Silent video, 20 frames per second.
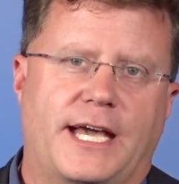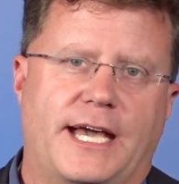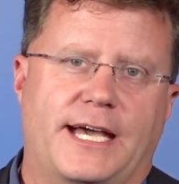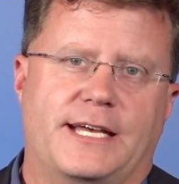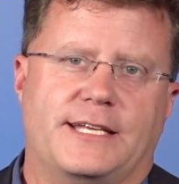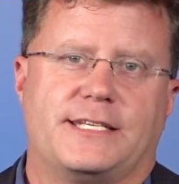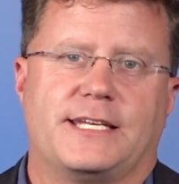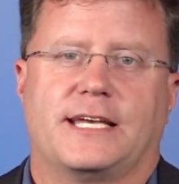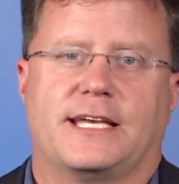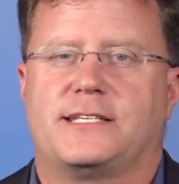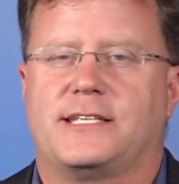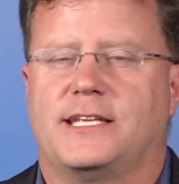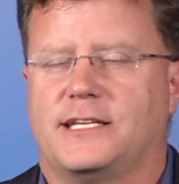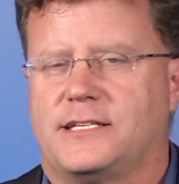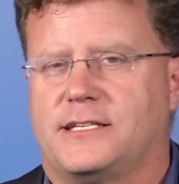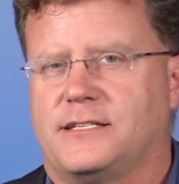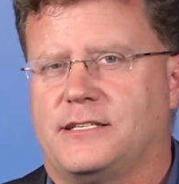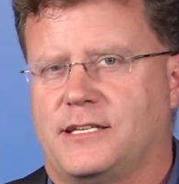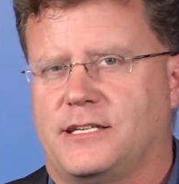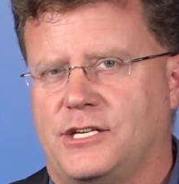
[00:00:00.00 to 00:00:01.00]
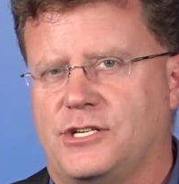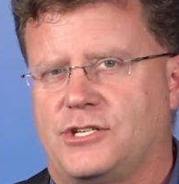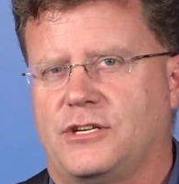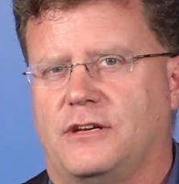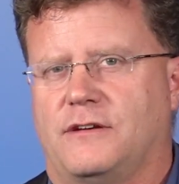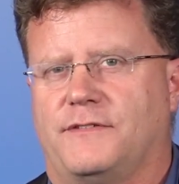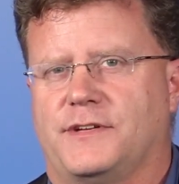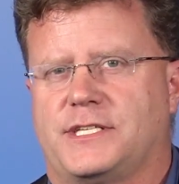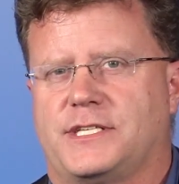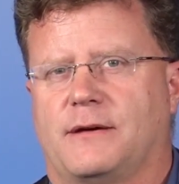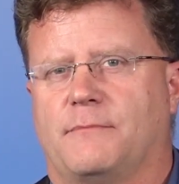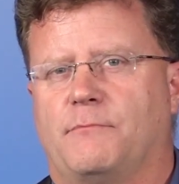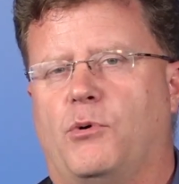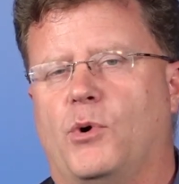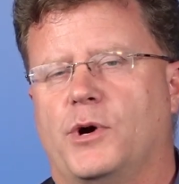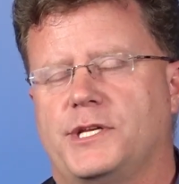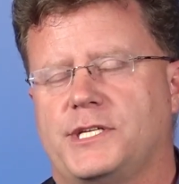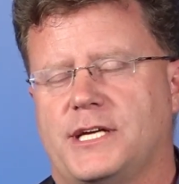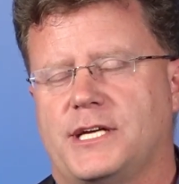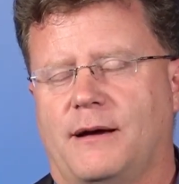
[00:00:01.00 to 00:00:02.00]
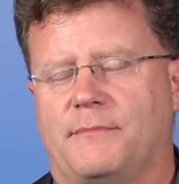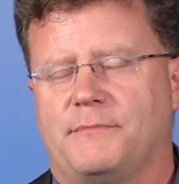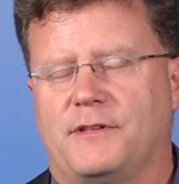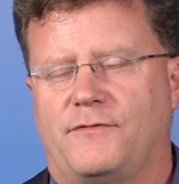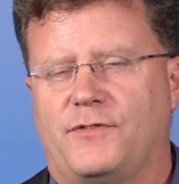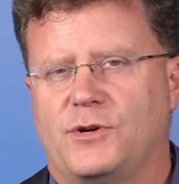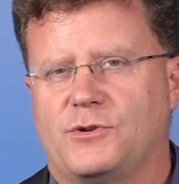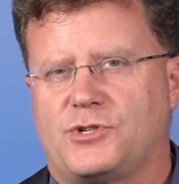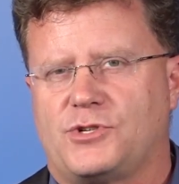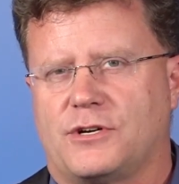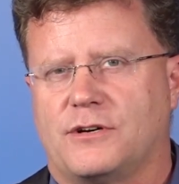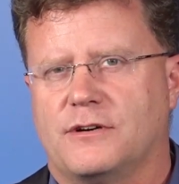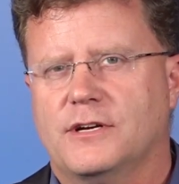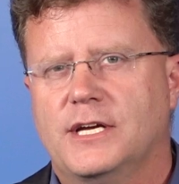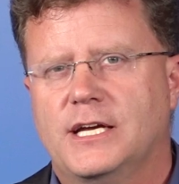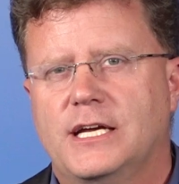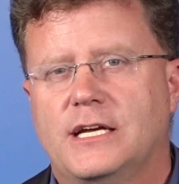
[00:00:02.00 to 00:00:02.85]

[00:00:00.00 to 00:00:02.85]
as a citizen's initiative at some point in time in the future.